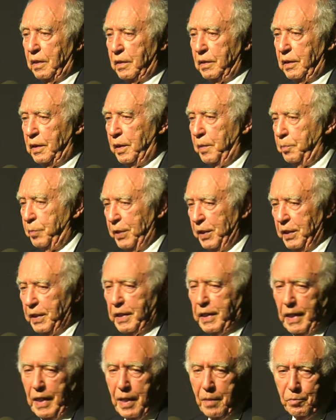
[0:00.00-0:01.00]
DP
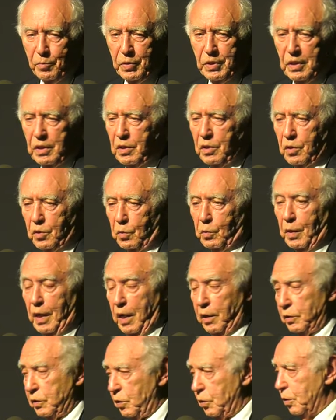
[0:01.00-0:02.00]
camps
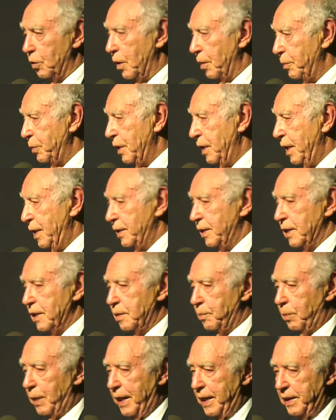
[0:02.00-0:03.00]
throughout Europe,
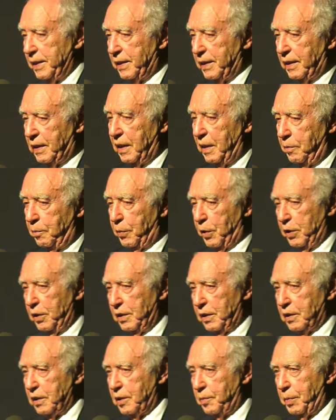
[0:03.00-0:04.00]
displaced
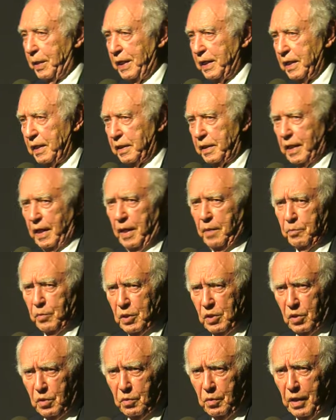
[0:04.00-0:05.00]
persons uh,
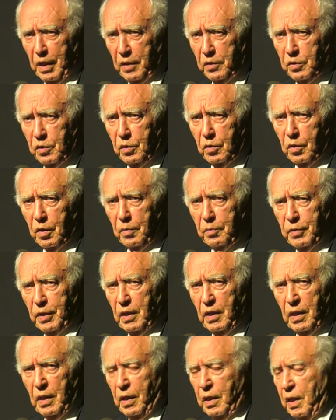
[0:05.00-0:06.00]
camps throughout Europe.
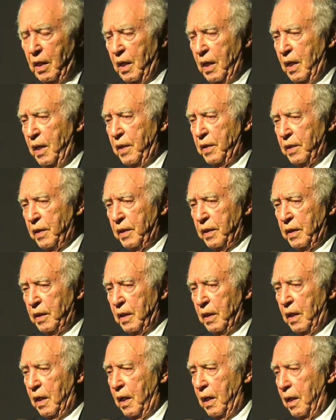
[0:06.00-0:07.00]

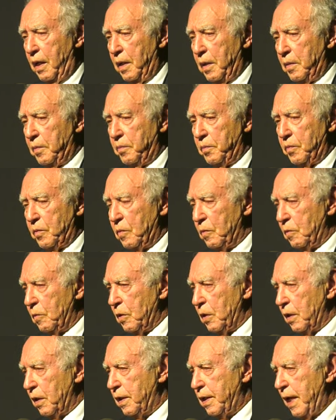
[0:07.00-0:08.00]
Uh,
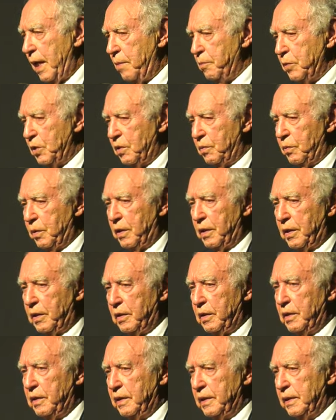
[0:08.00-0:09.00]
the camps
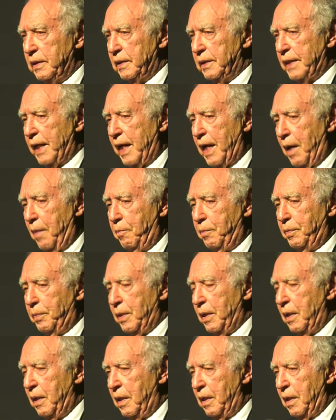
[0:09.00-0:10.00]
were set
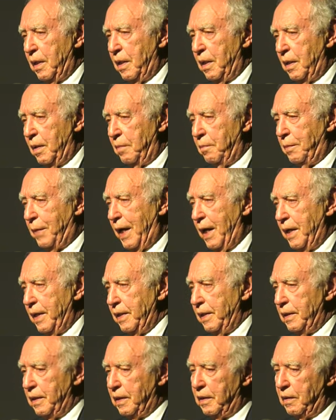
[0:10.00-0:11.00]
up
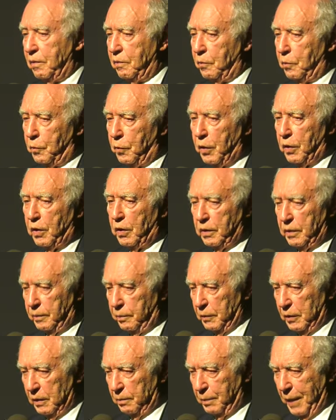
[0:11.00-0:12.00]
by, were,
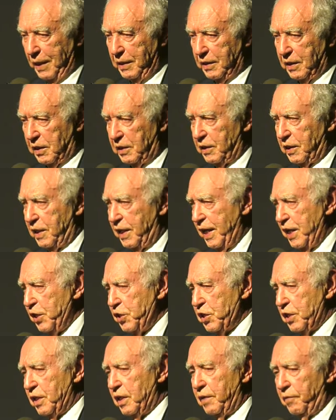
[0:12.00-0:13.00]
by
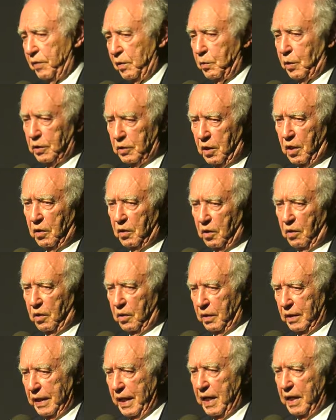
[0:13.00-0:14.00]
destination. If you wanted to go
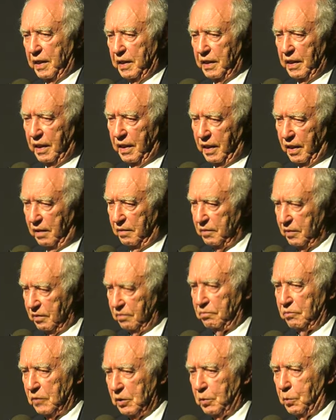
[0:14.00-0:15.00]
to Canada,
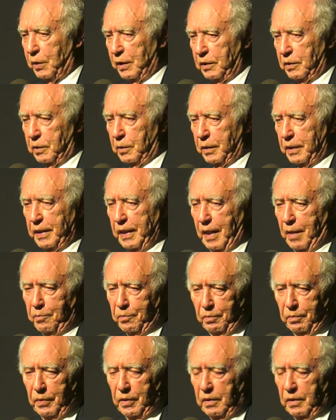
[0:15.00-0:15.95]
you went to a camp